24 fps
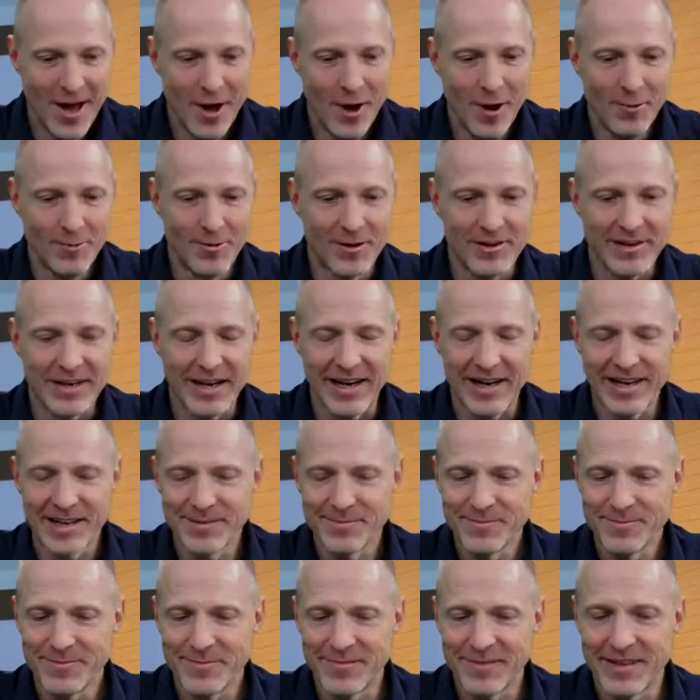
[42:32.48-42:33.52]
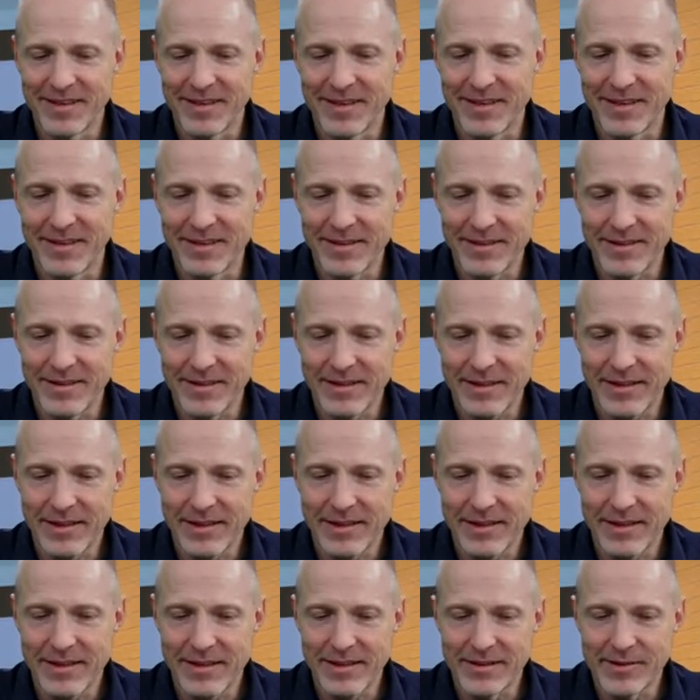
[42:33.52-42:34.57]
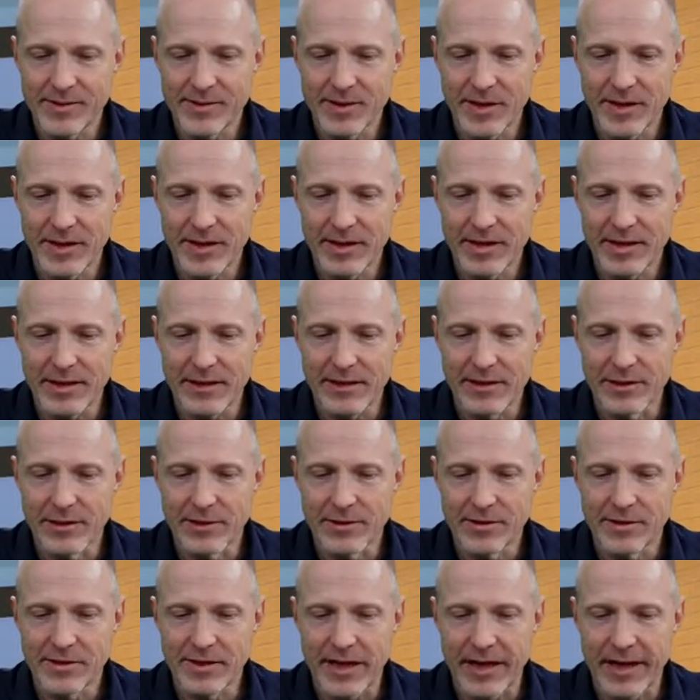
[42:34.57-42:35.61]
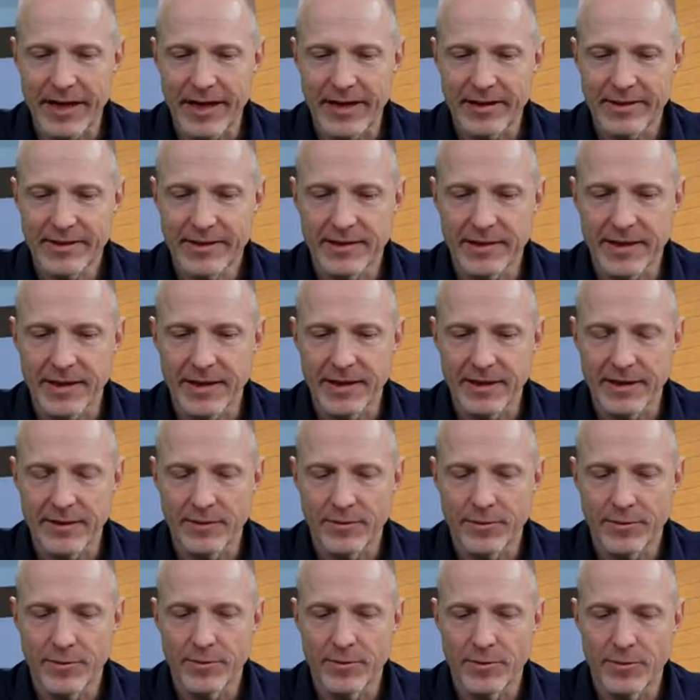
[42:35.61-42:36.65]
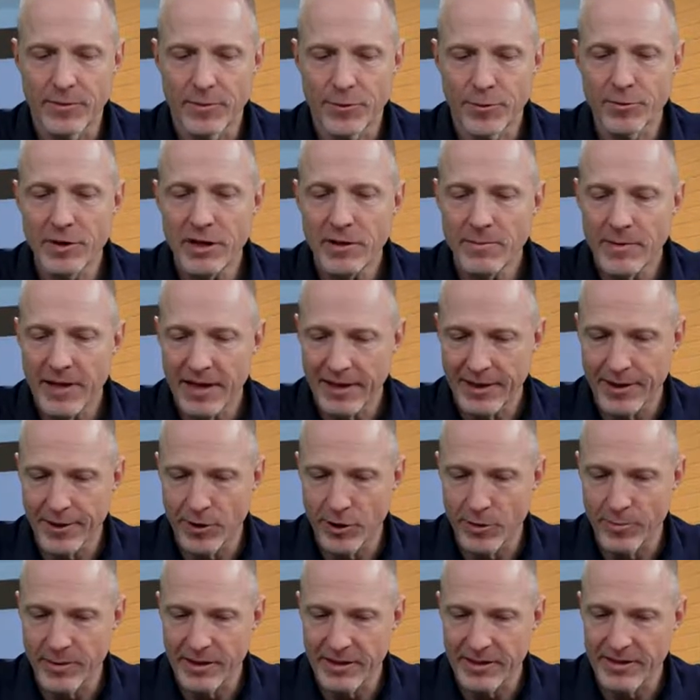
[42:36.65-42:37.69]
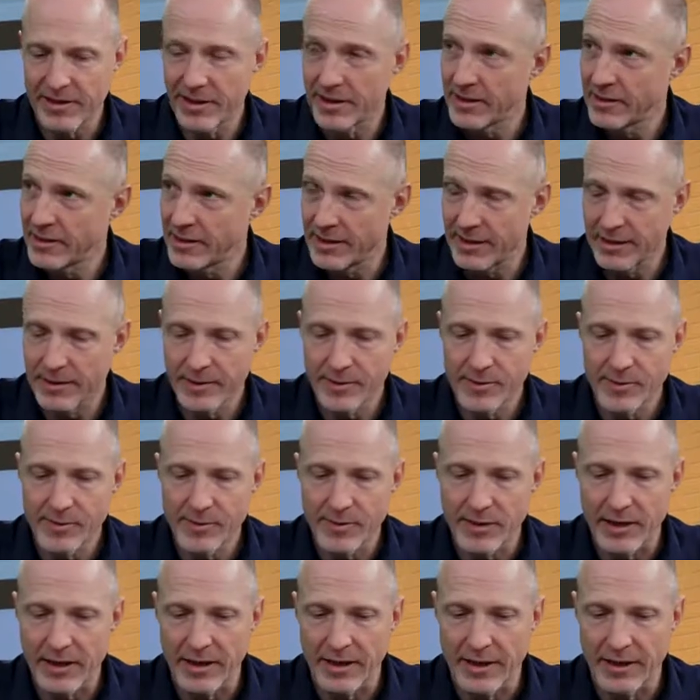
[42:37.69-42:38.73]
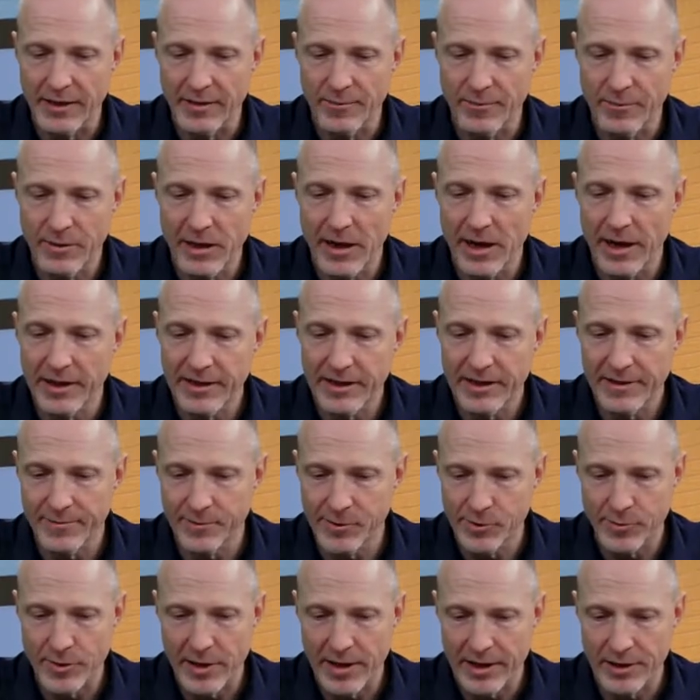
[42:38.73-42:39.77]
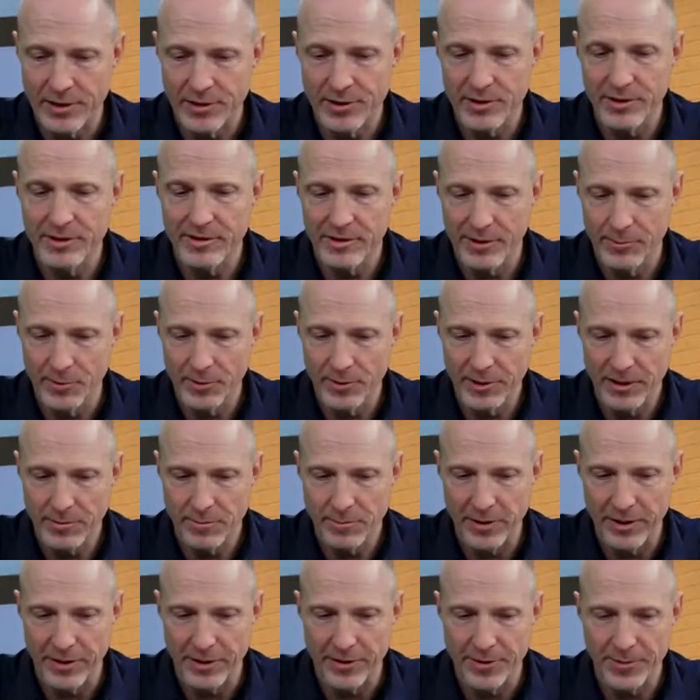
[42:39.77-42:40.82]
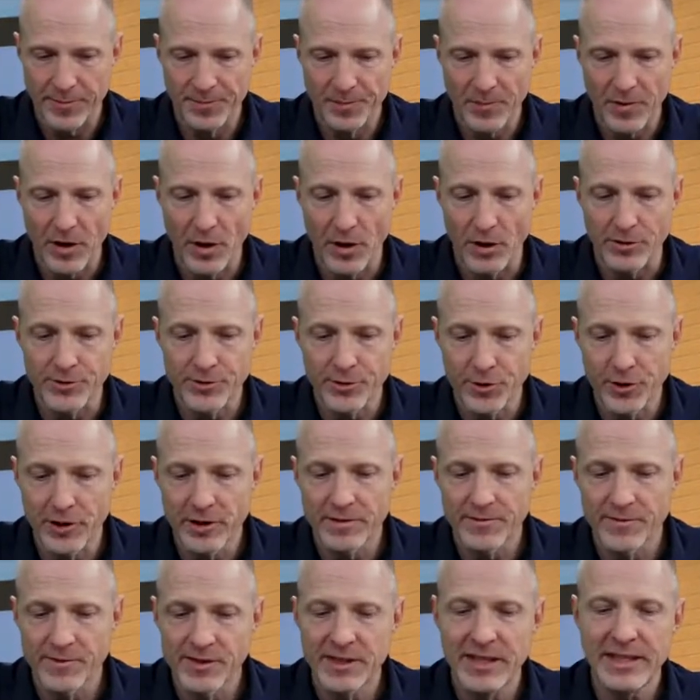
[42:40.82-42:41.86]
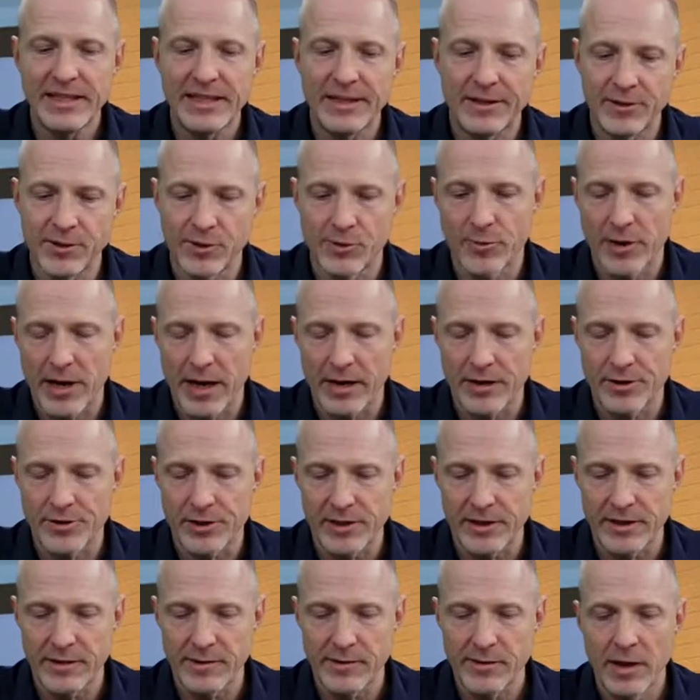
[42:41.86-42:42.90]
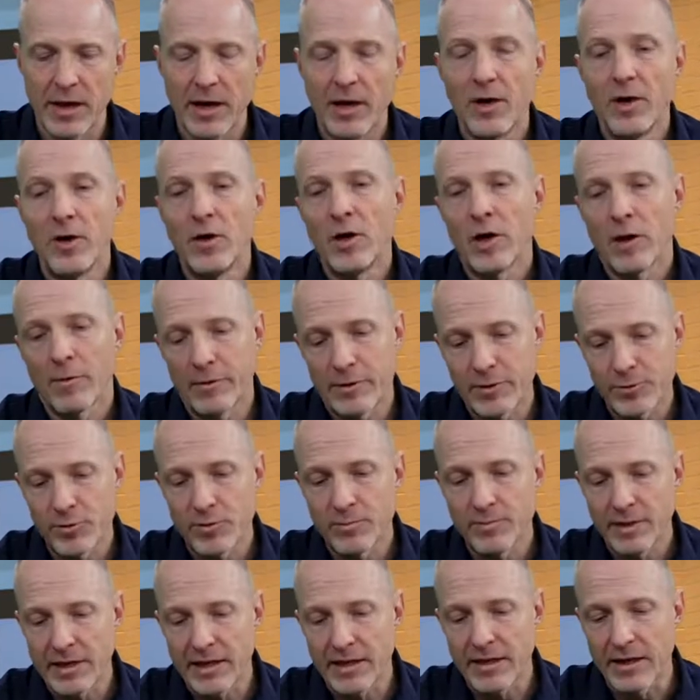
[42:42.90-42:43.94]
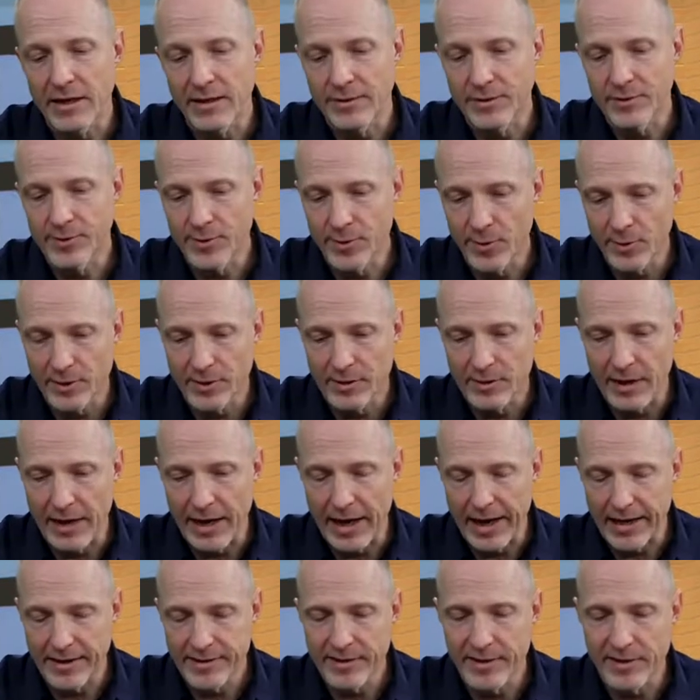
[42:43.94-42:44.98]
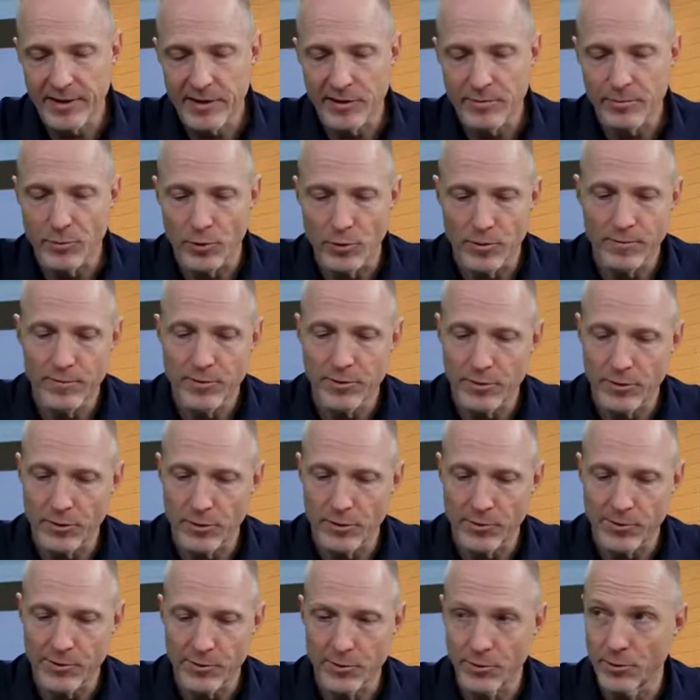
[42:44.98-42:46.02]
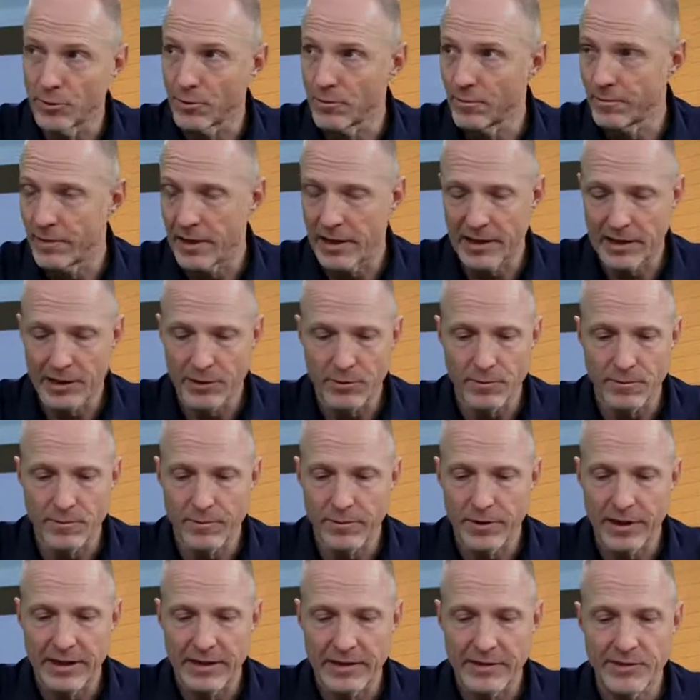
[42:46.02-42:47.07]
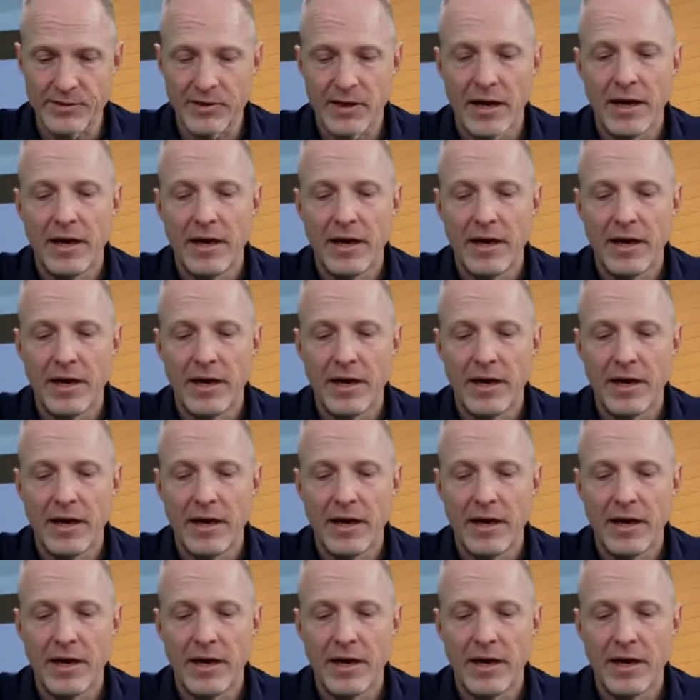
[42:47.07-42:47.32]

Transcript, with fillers: Well, um, the the study looked at uh, three main coping techniques: uh, cognitive strategies that will get better, alternative seeking strategies, which would be a student asking to move to a new school or finding new friends.